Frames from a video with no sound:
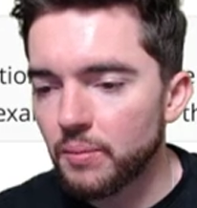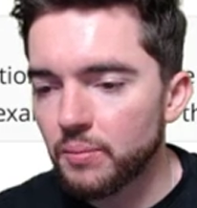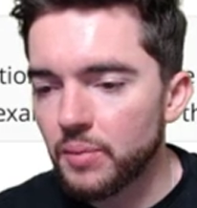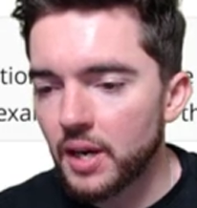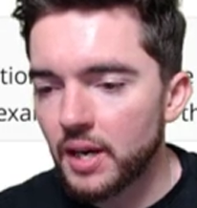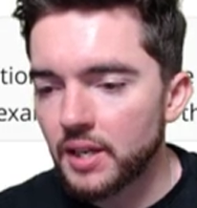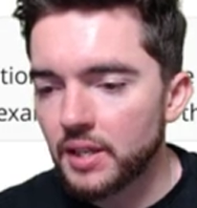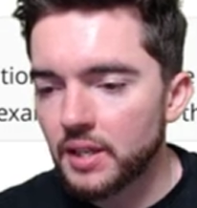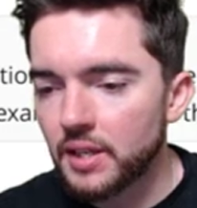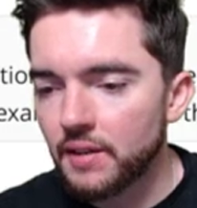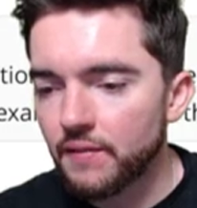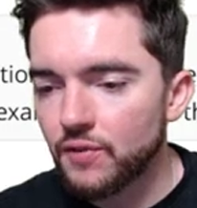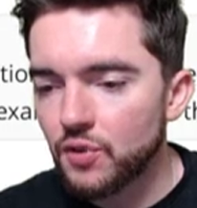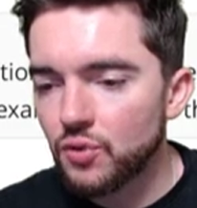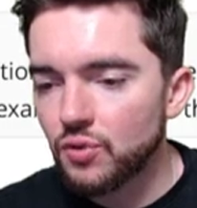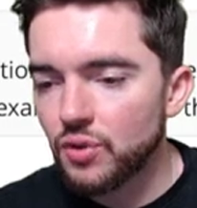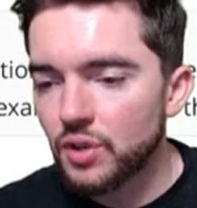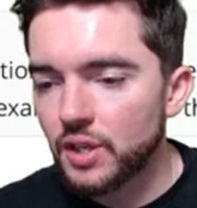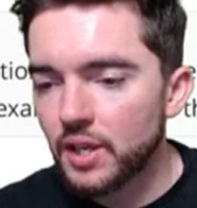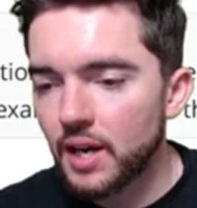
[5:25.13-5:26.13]
But if you
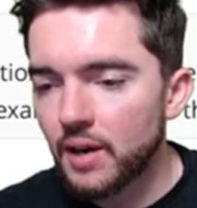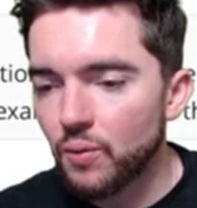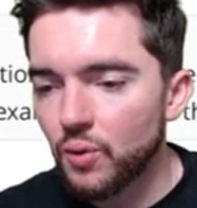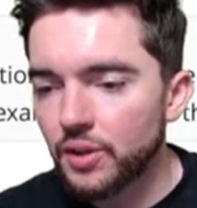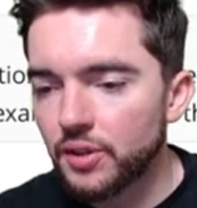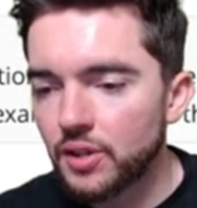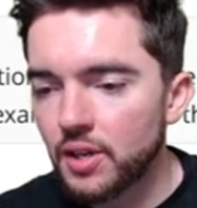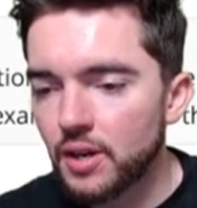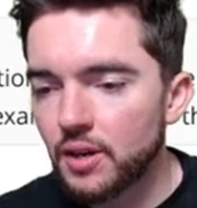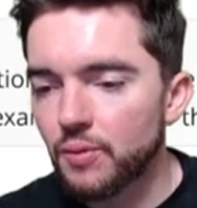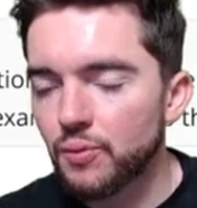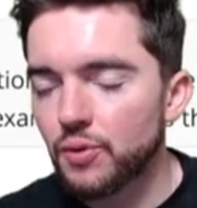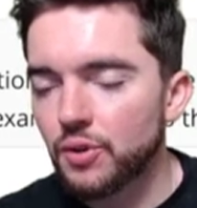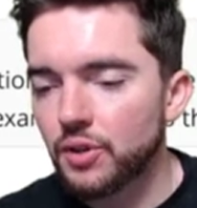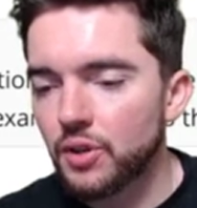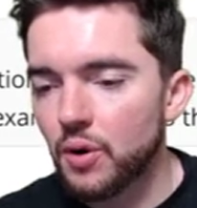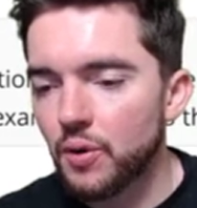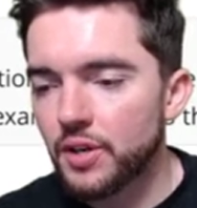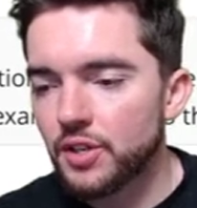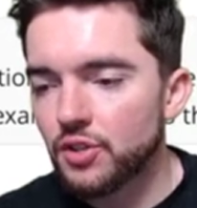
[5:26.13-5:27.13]
look at what they're
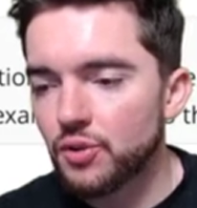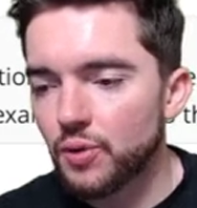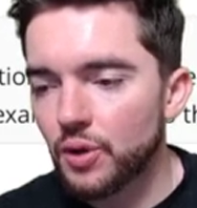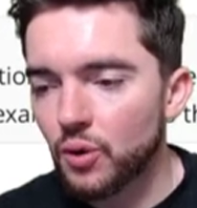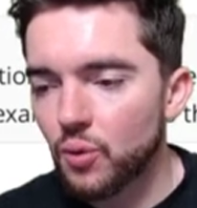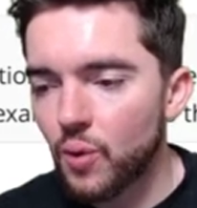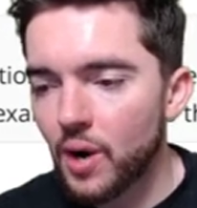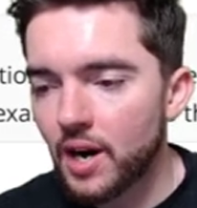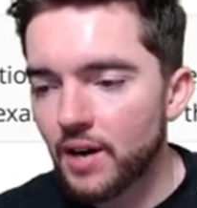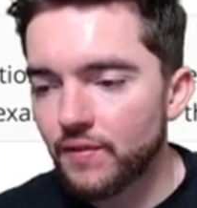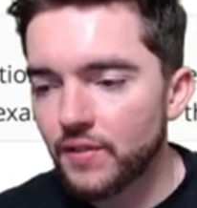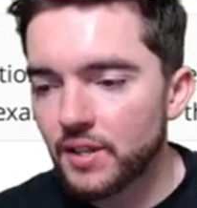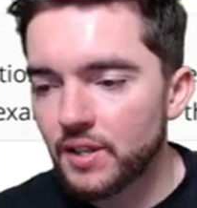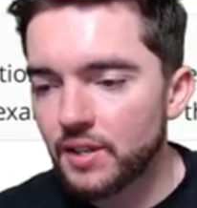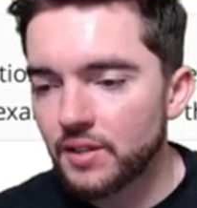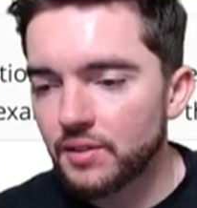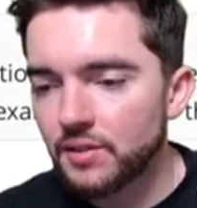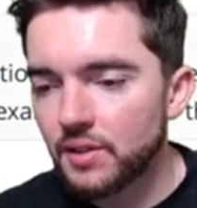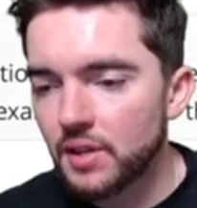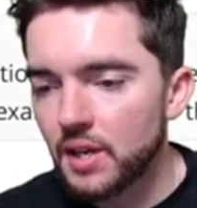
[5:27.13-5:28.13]
going to require for
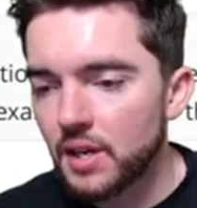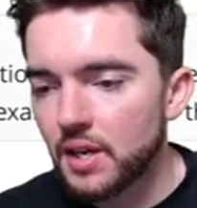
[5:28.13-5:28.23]
this,